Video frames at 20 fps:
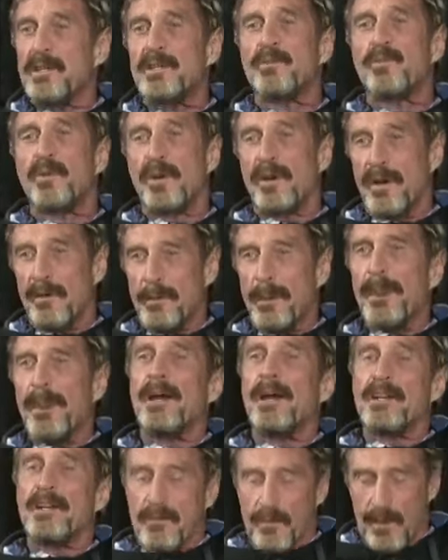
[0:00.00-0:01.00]
he's a scanner,
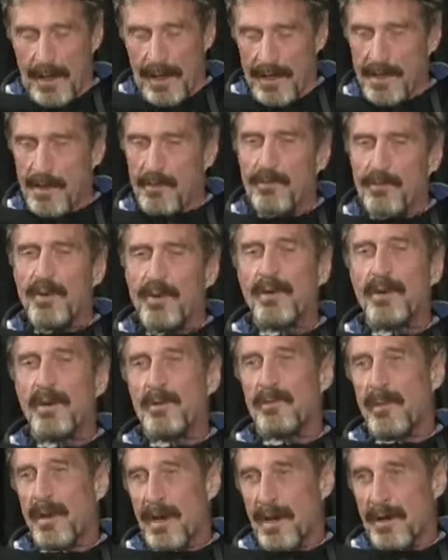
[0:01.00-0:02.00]
scanner. Right, he's a
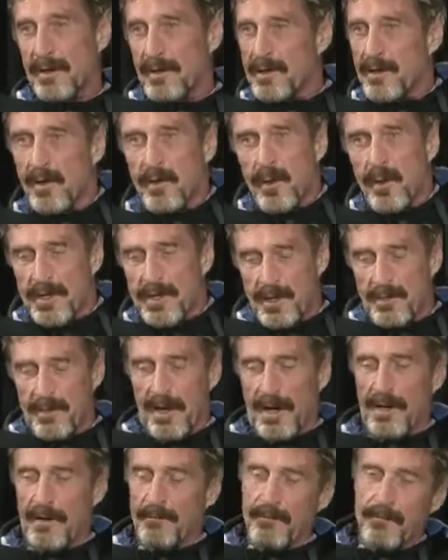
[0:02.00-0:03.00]
brilliant man. There's no question
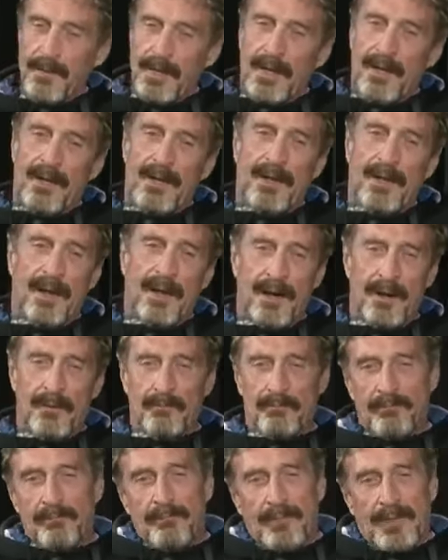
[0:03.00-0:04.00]
about it.
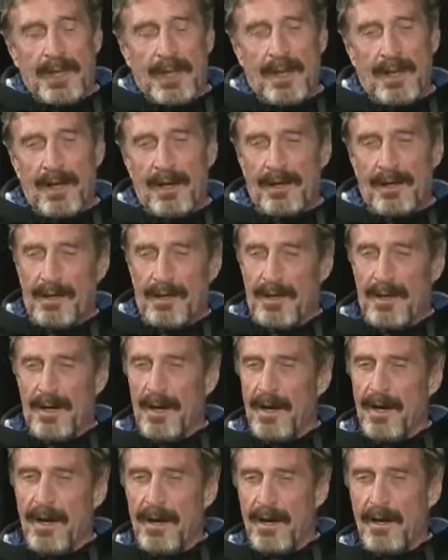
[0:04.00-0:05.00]
Um, yeah,
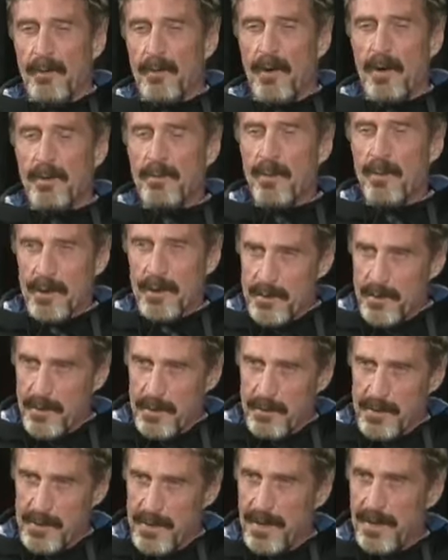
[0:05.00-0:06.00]
I, I don't want to merge with
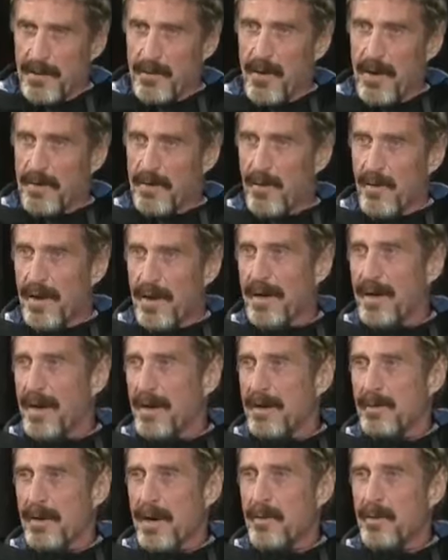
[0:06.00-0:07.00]
the machine, quite frankly.
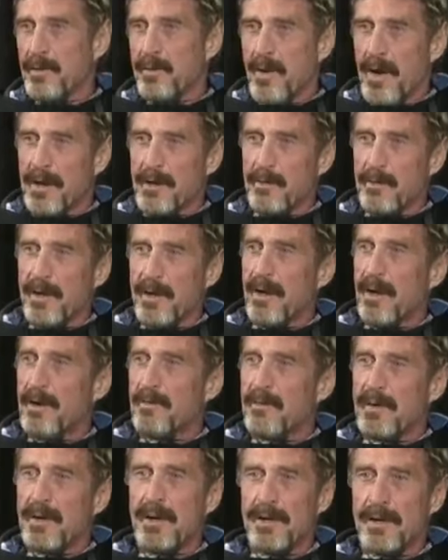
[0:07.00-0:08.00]
I, I would rather
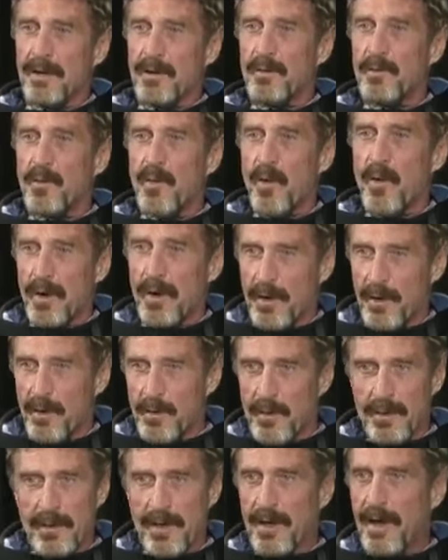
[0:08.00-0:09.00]
become a little more
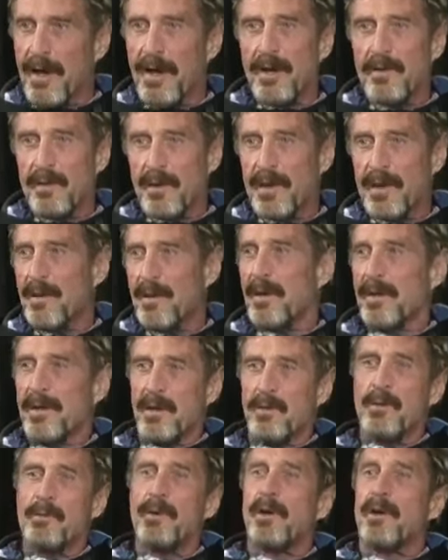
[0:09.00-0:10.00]
human than I even am. I
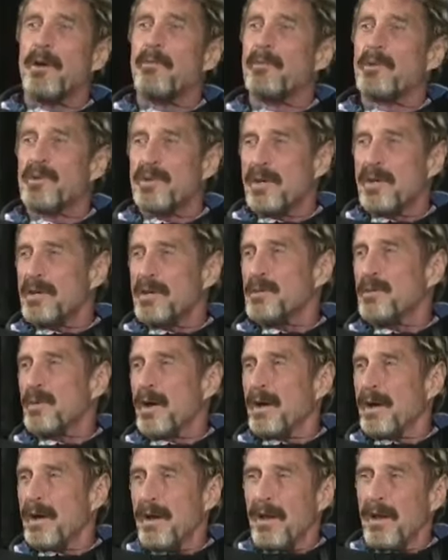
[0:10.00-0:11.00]
think we become machines
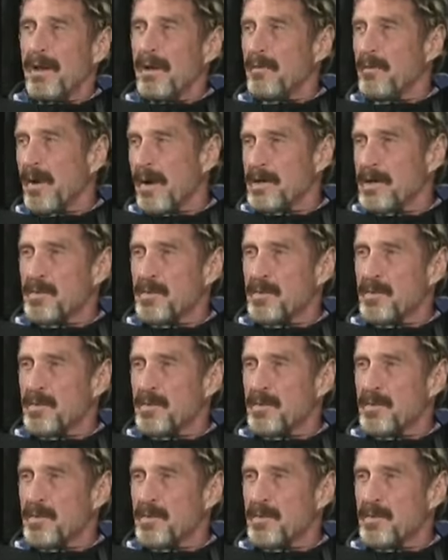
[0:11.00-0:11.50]
by. by